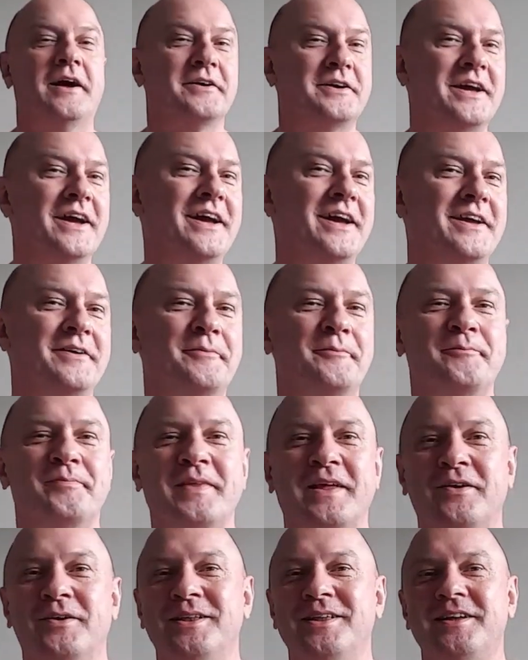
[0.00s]
Okay,
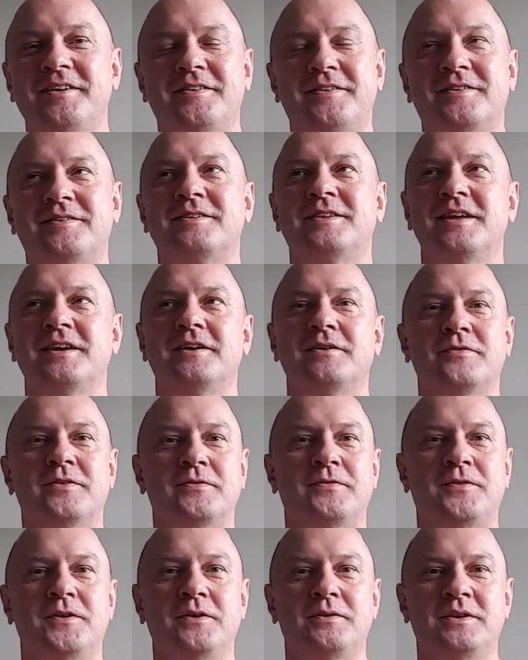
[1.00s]
well, let's think of
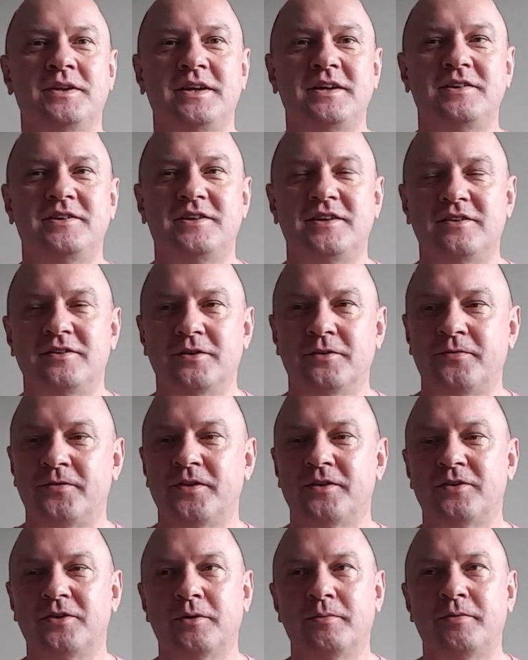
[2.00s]
a few niches off
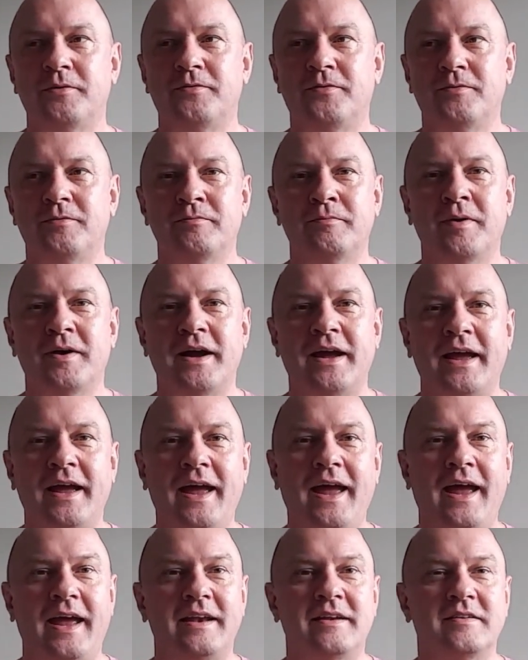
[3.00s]
the top of my
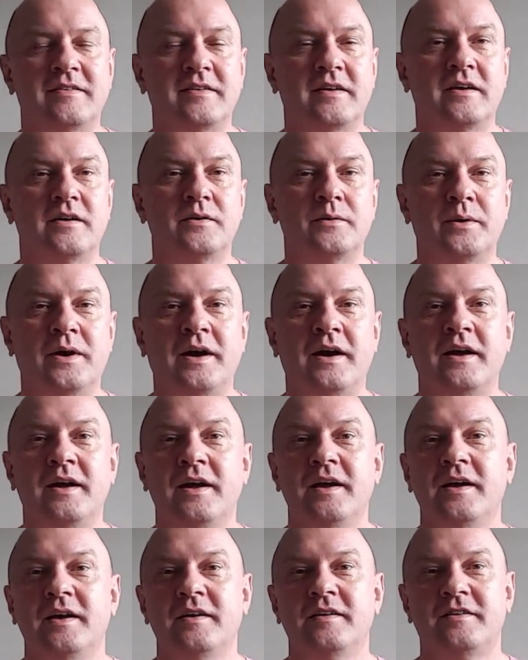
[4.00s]
head. So
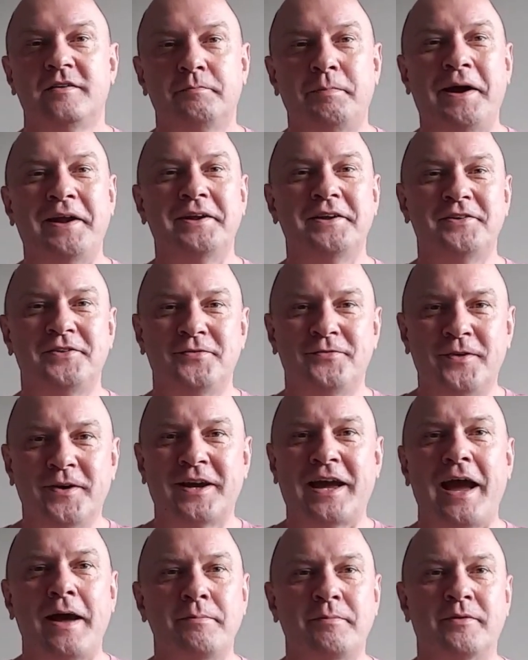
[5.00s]
Spanish
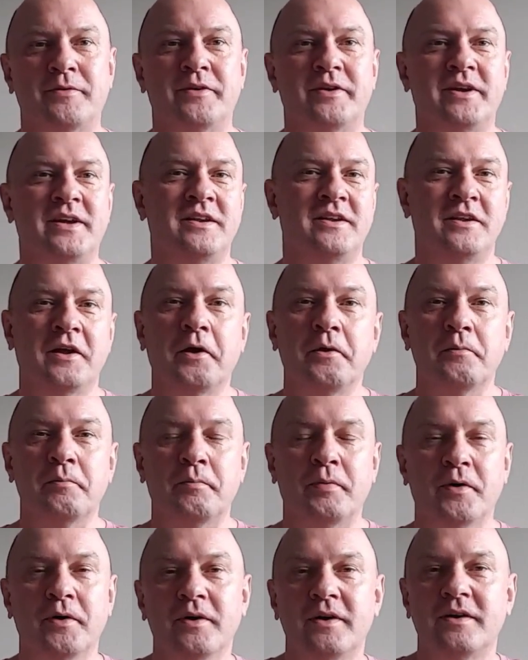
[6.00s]
vocabulary
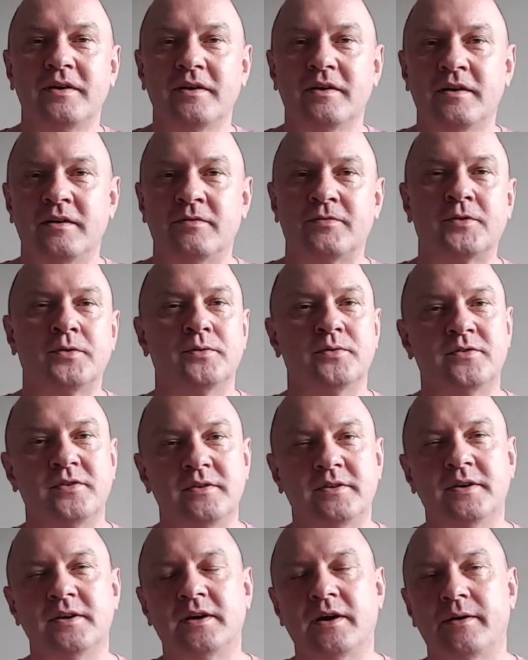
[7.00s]
notebook. Of course,
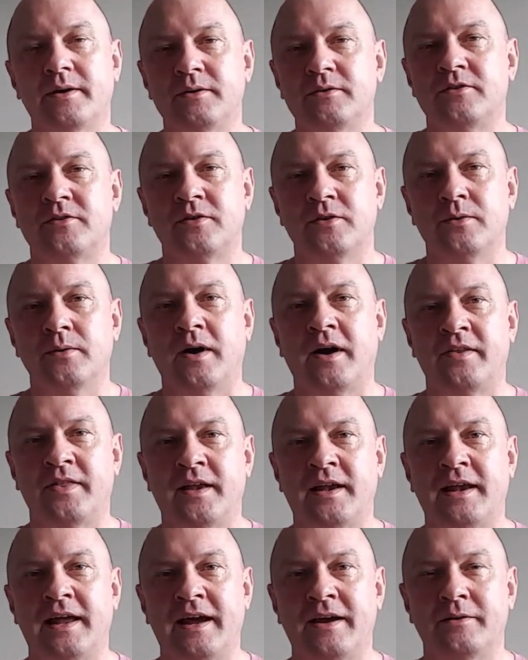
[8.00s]
you could go into
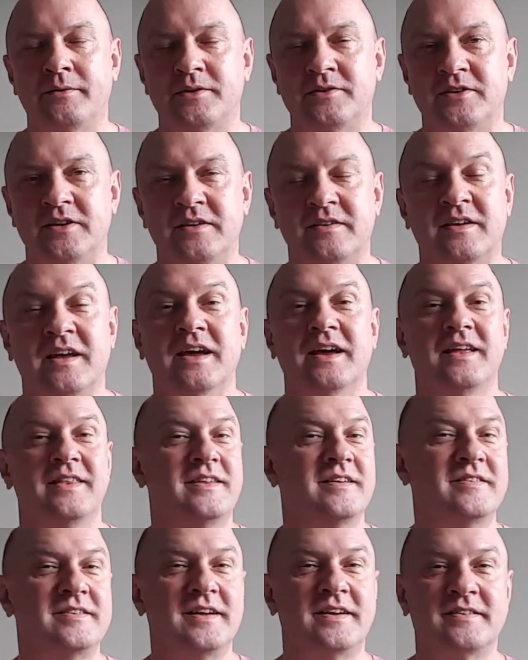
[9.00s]
other languages.
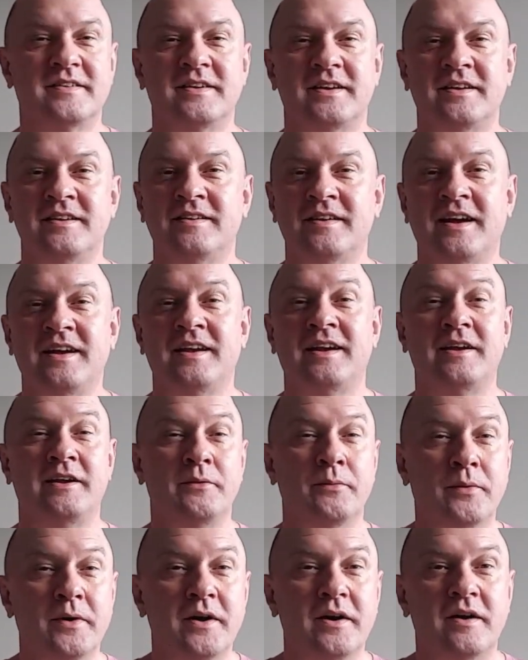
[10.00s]
This doesn't contain
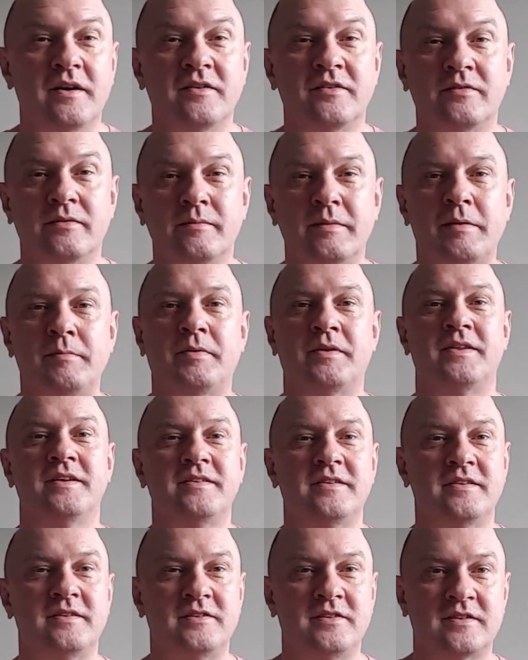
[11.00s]
any words. Remember,
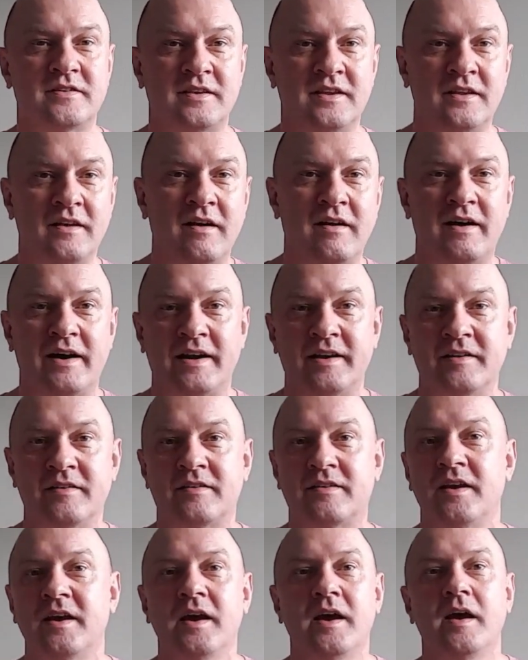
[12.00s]
this is just
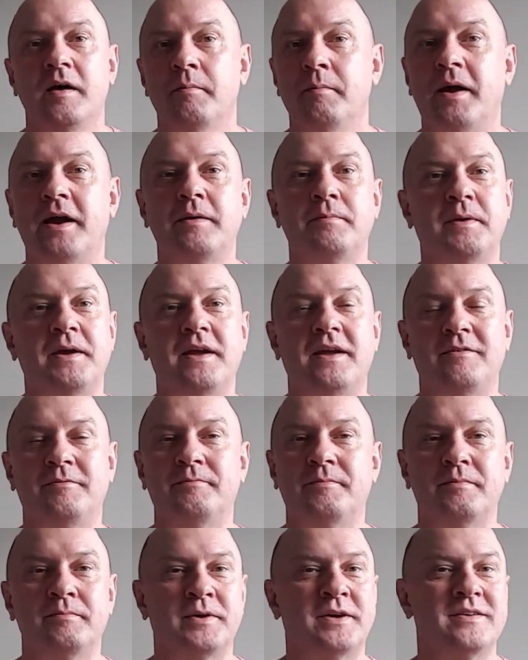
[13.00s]
lines.
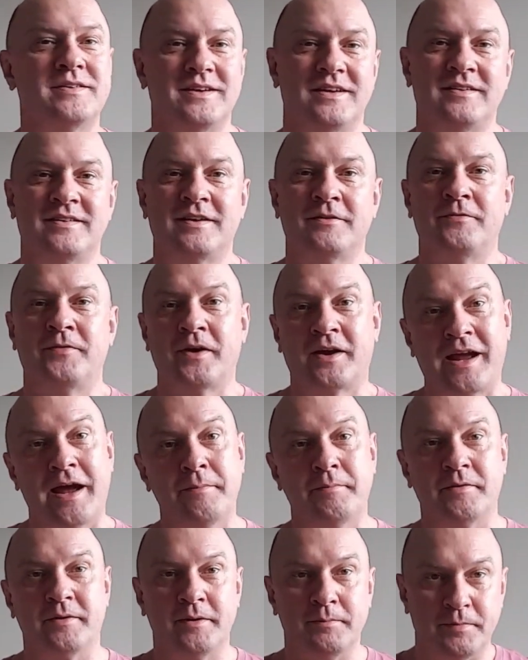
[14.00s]
Maybe because it's a
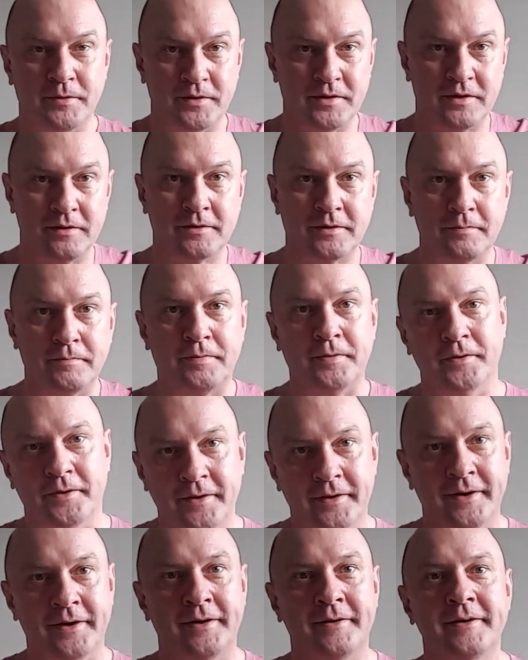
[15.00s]
vocabulary book, you could put
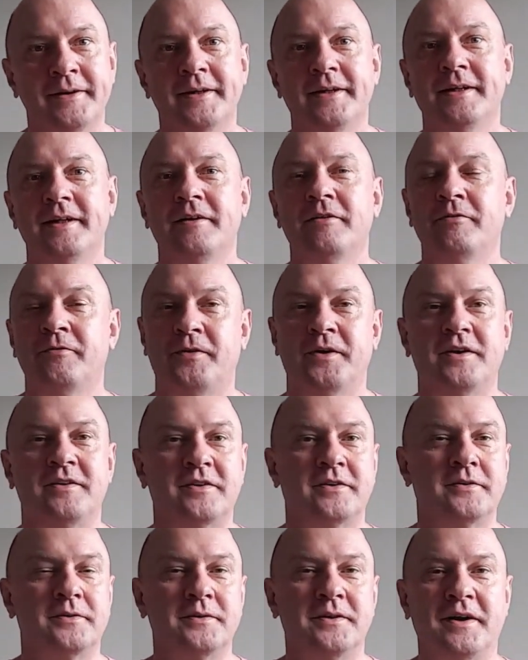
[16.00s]
a
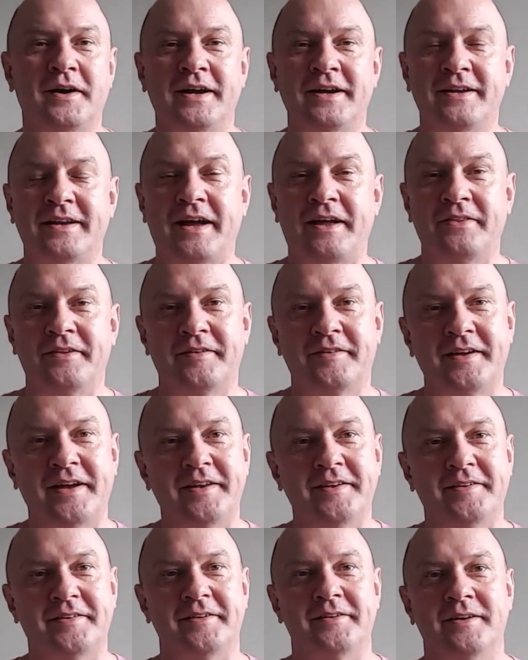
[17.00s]
vertical line down the
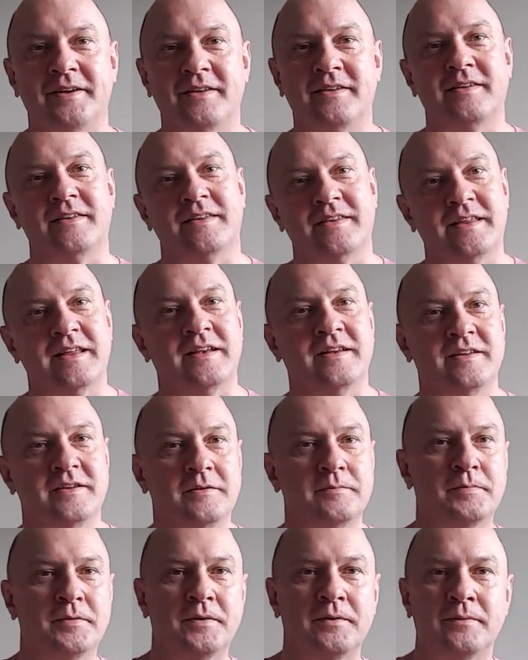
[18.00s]
center, and then
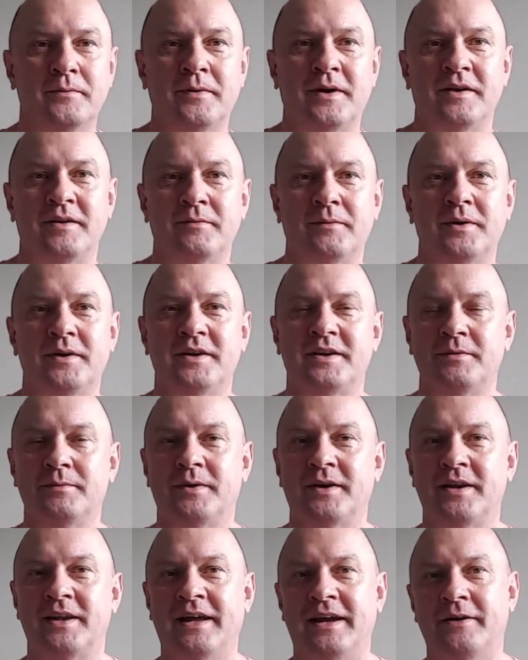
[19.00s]
you put one word in
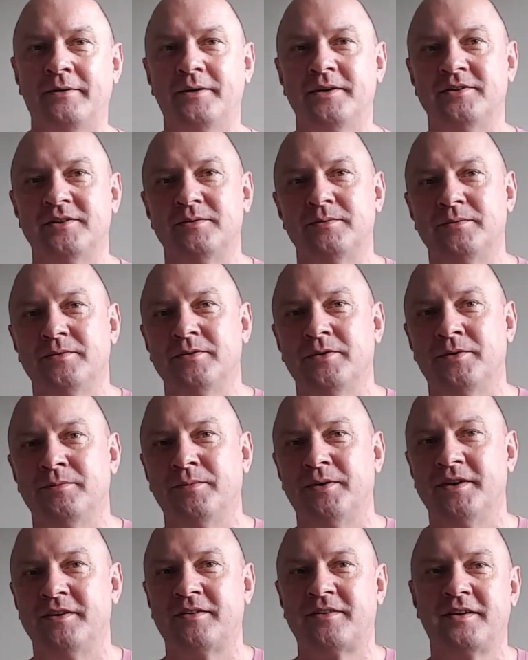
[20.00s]
one language
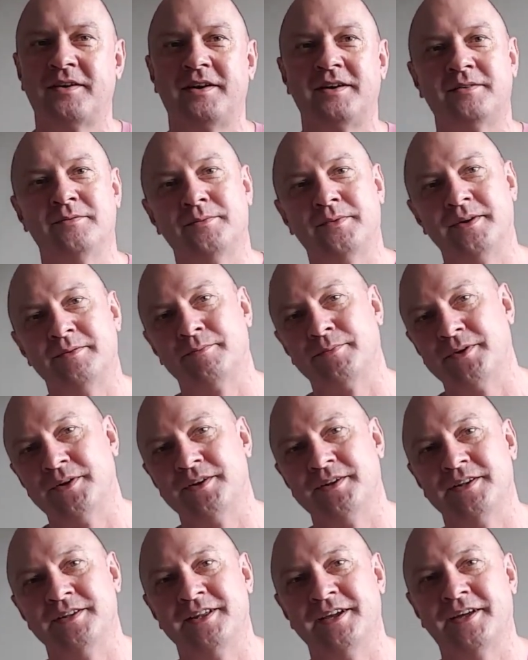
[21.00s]
on one side and one
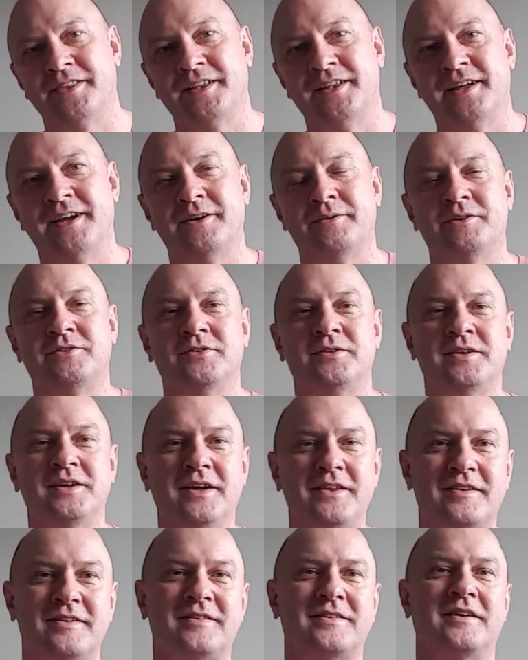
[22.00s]
word in the other language on the
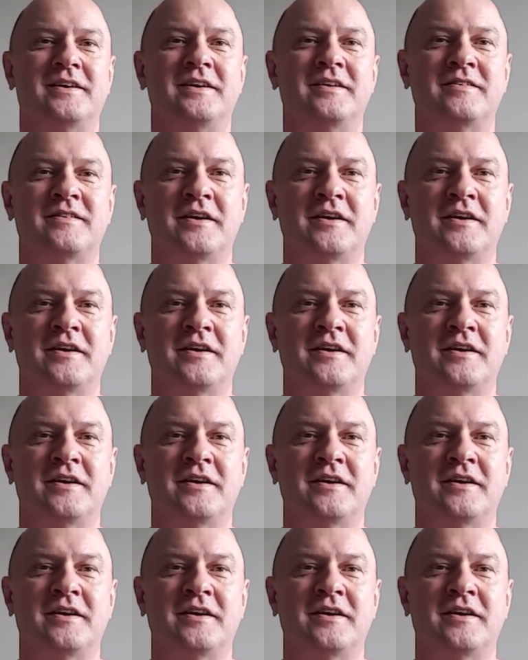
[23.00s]
other side.